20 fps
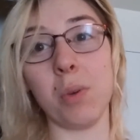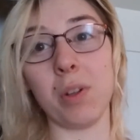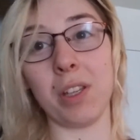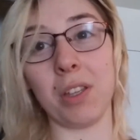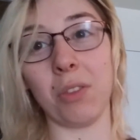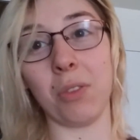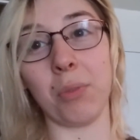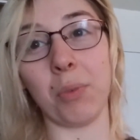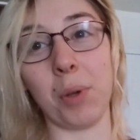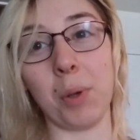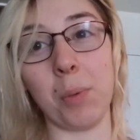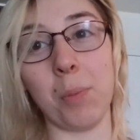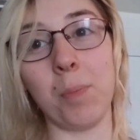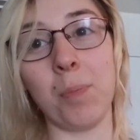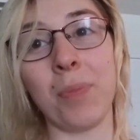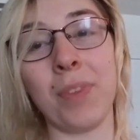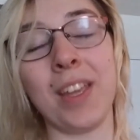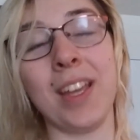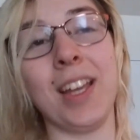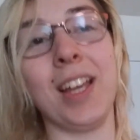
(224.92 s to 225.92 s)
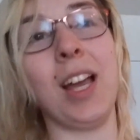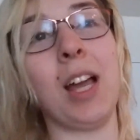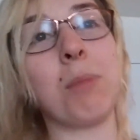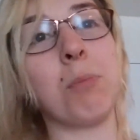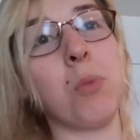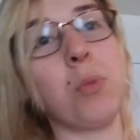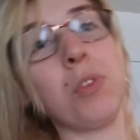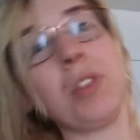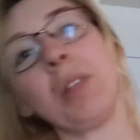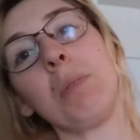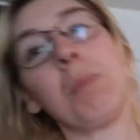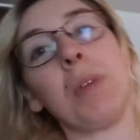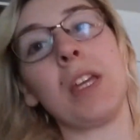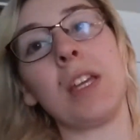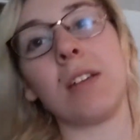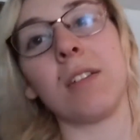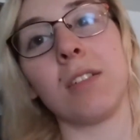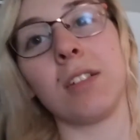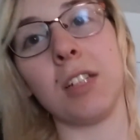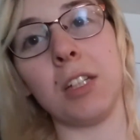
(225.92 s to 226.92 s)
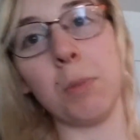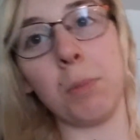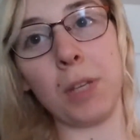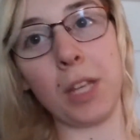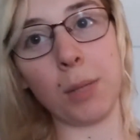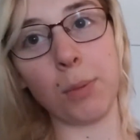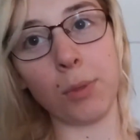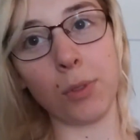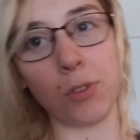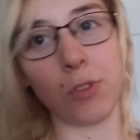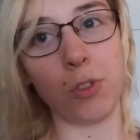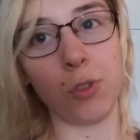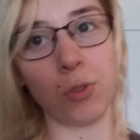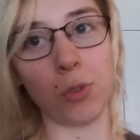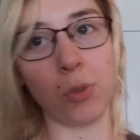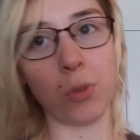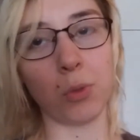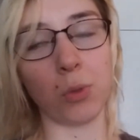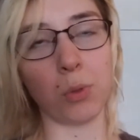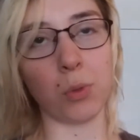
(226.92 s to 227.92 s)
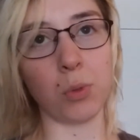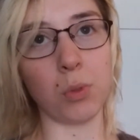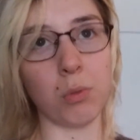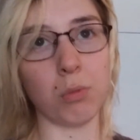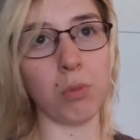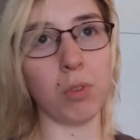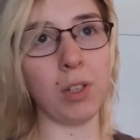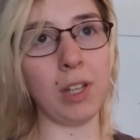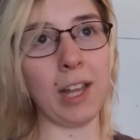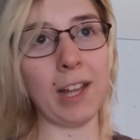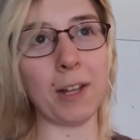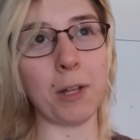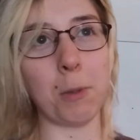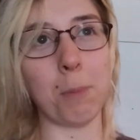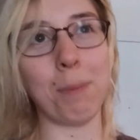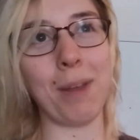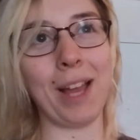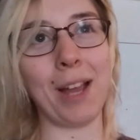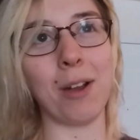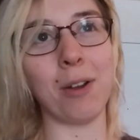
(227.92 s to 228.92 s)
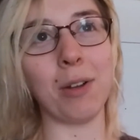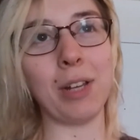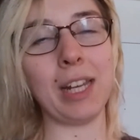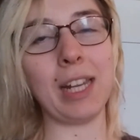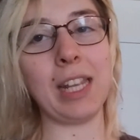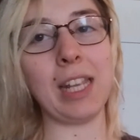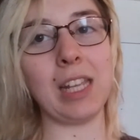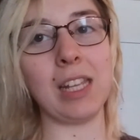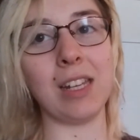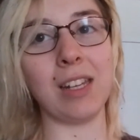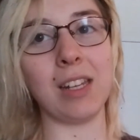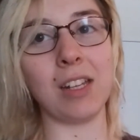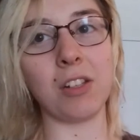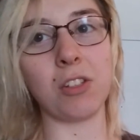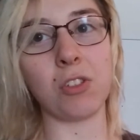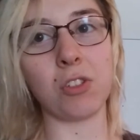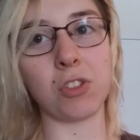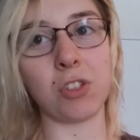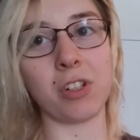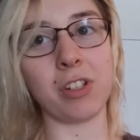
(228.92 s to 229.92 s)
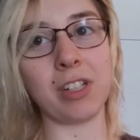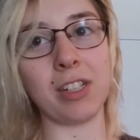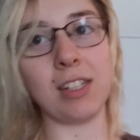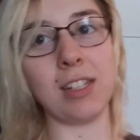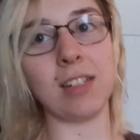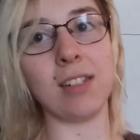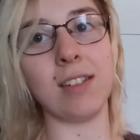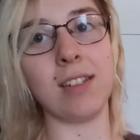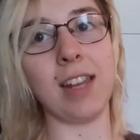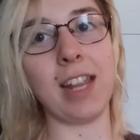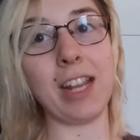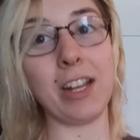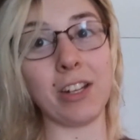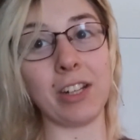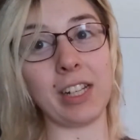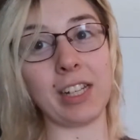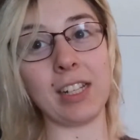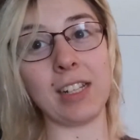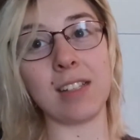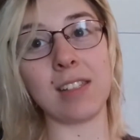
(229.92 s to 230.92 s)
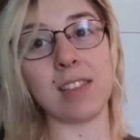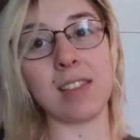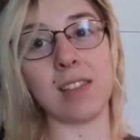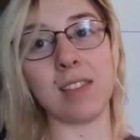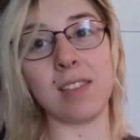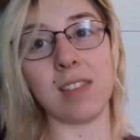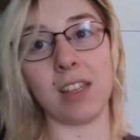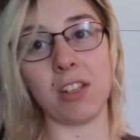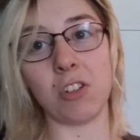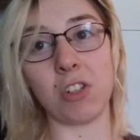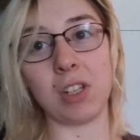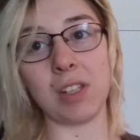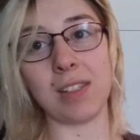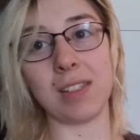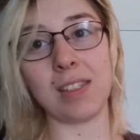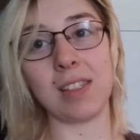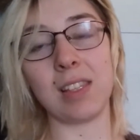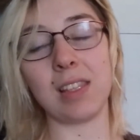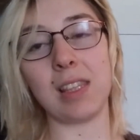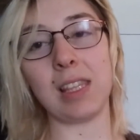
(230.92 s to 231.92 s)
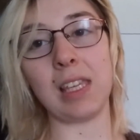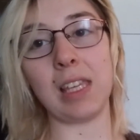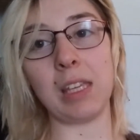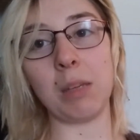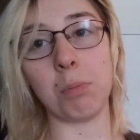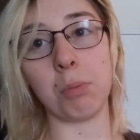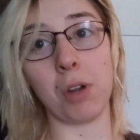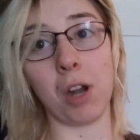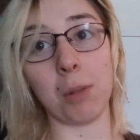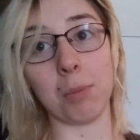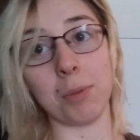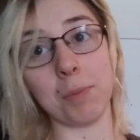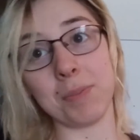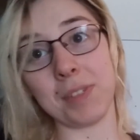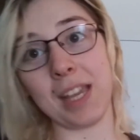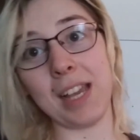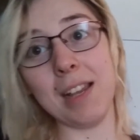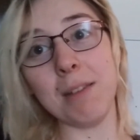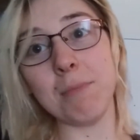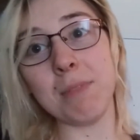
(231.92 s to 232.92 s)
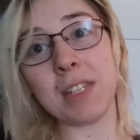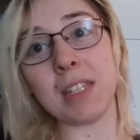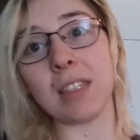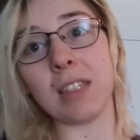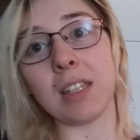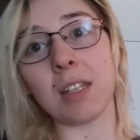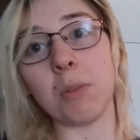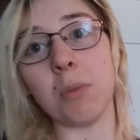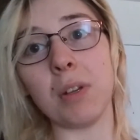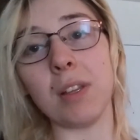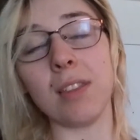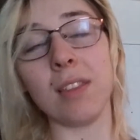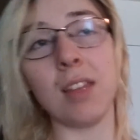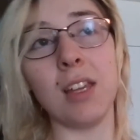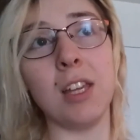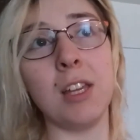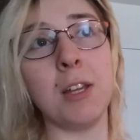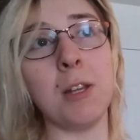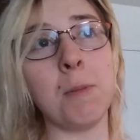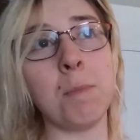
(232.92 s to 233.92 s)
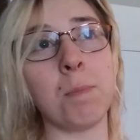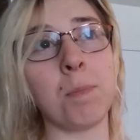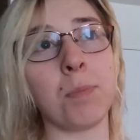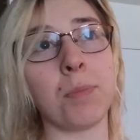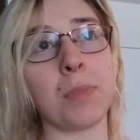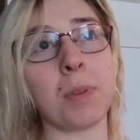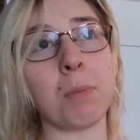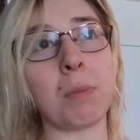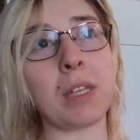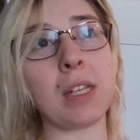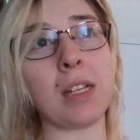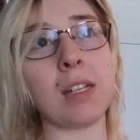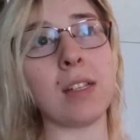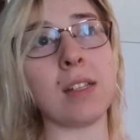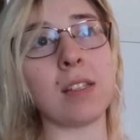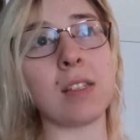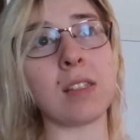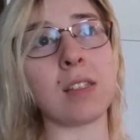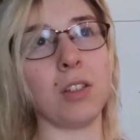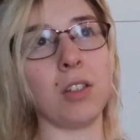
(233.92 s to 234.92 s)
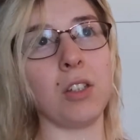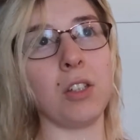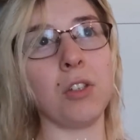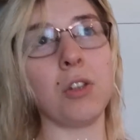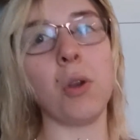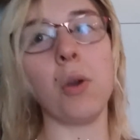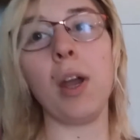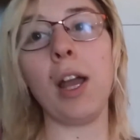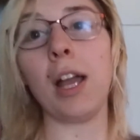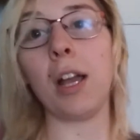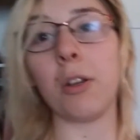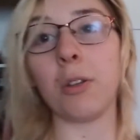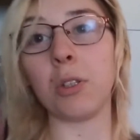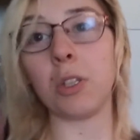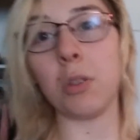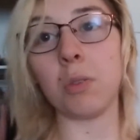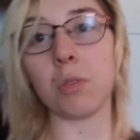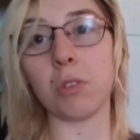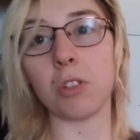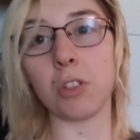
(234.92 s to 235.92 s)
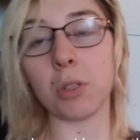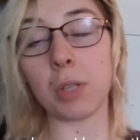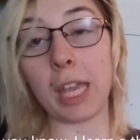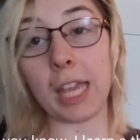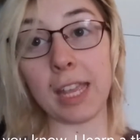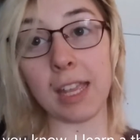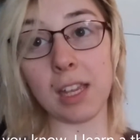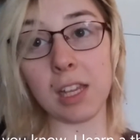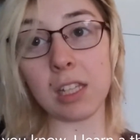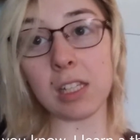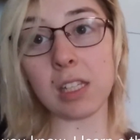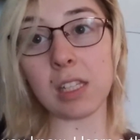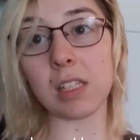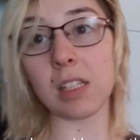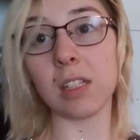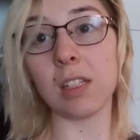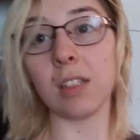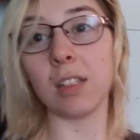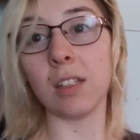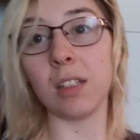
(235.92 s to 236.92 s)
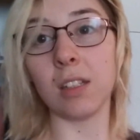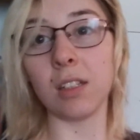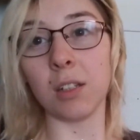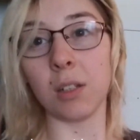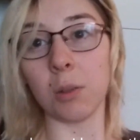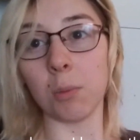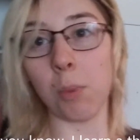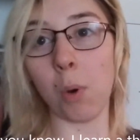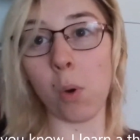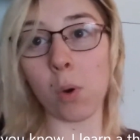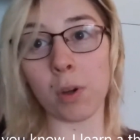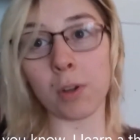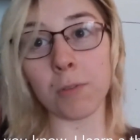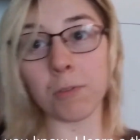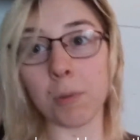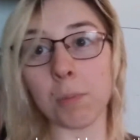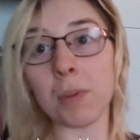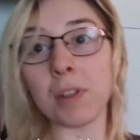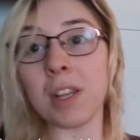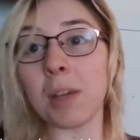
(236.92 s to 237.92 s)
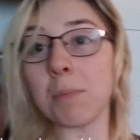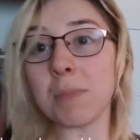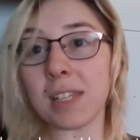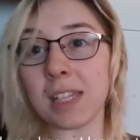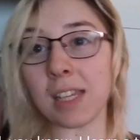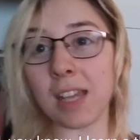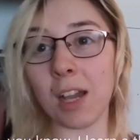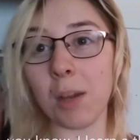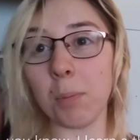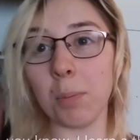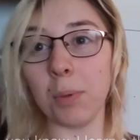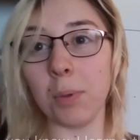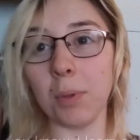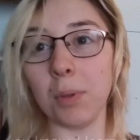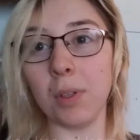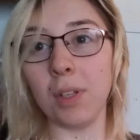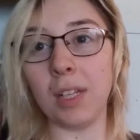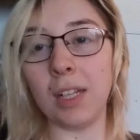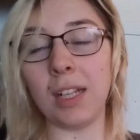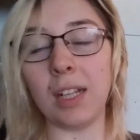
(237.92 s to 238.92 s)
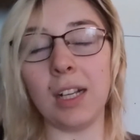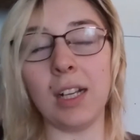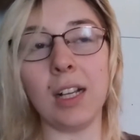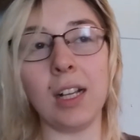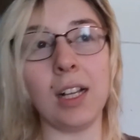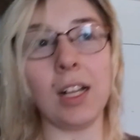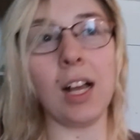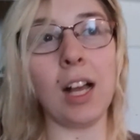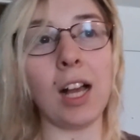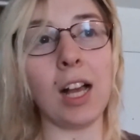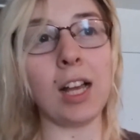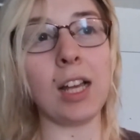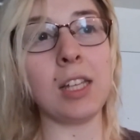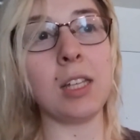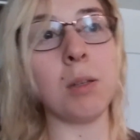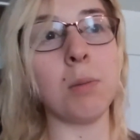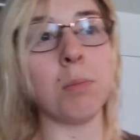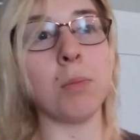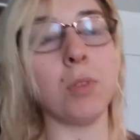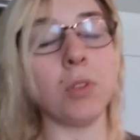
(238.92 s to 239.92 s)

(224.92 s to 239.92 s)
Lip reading: through. I'm only going to be able to help out in certain areas, such as the problems I'm dealing with. Because you know how you can't pour from an empty cup? I am